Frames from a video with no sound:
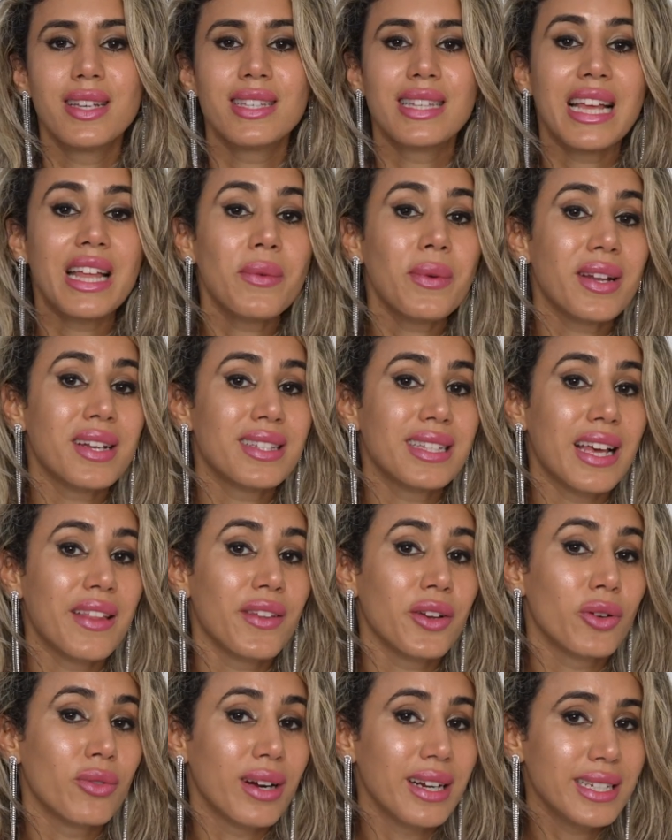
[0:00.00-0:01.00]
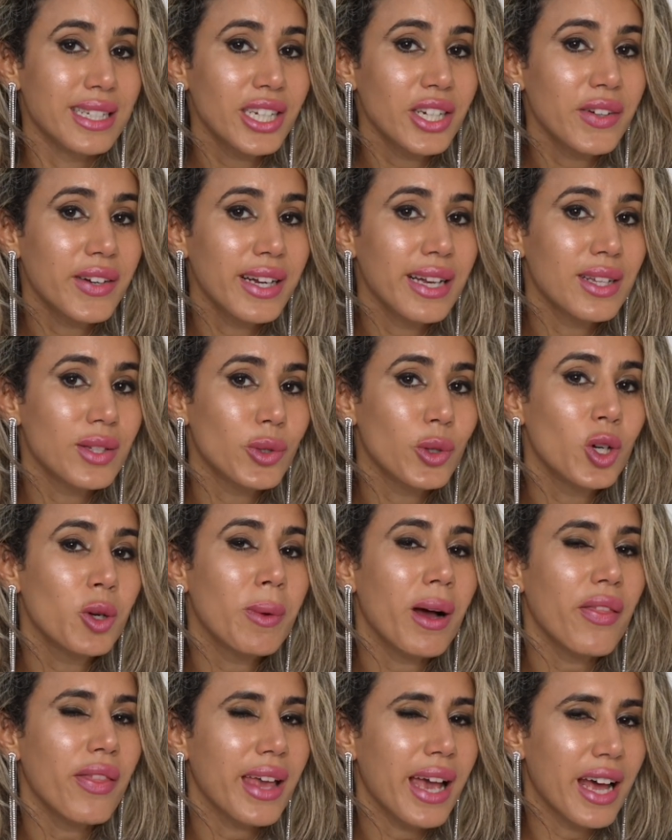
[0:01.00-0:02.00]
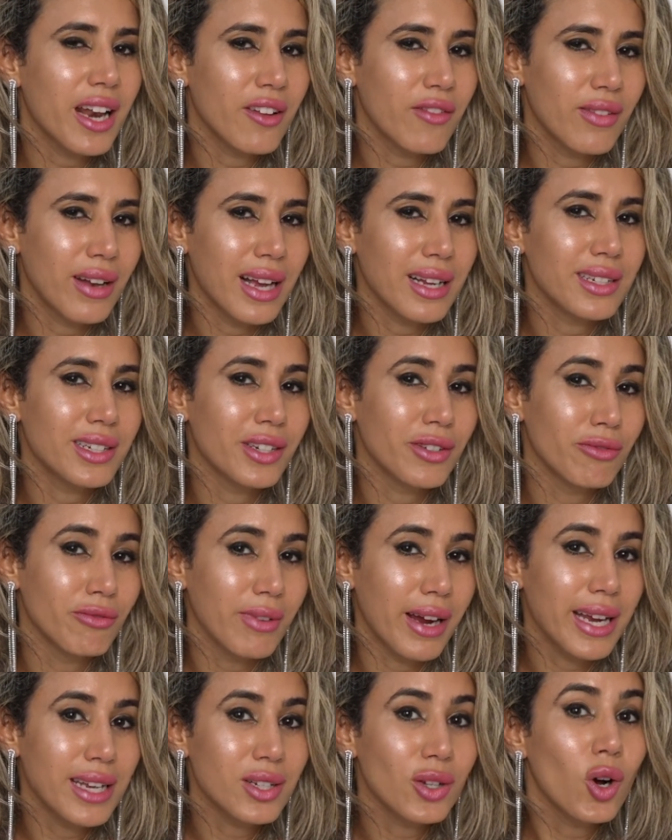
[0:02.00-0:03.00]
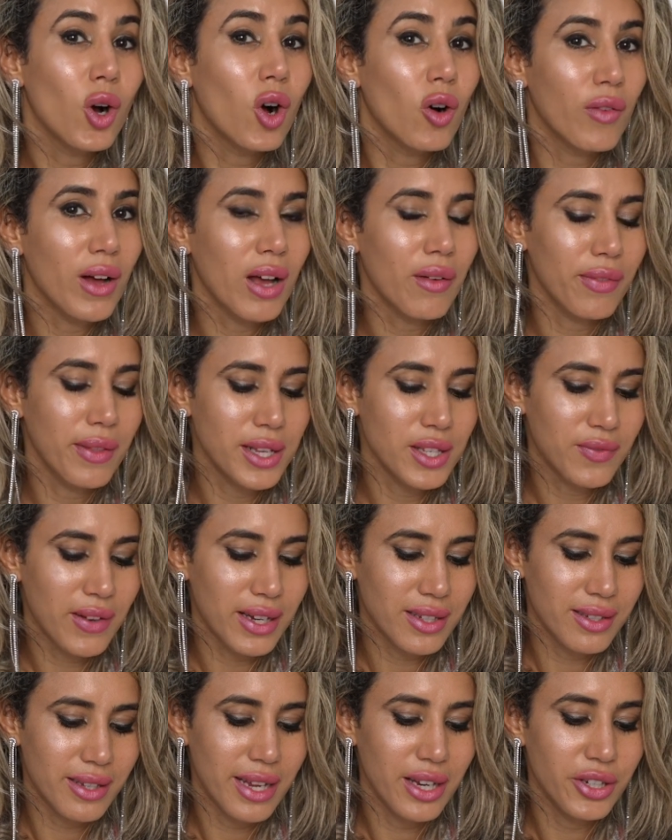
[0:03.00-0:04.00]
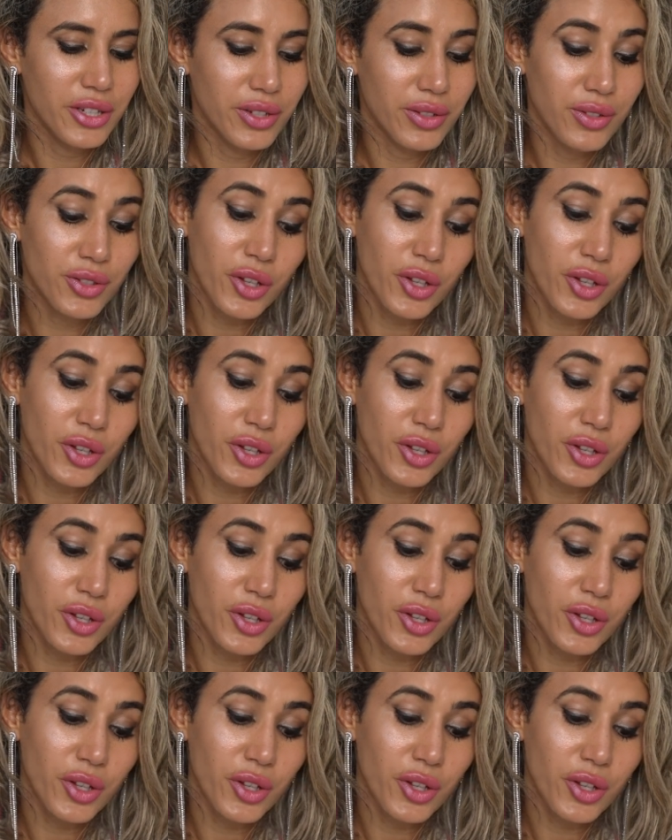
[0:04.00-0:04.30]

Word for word: So now understand the criteria, let's talk about the anaphylactic rate of having these vaccinations.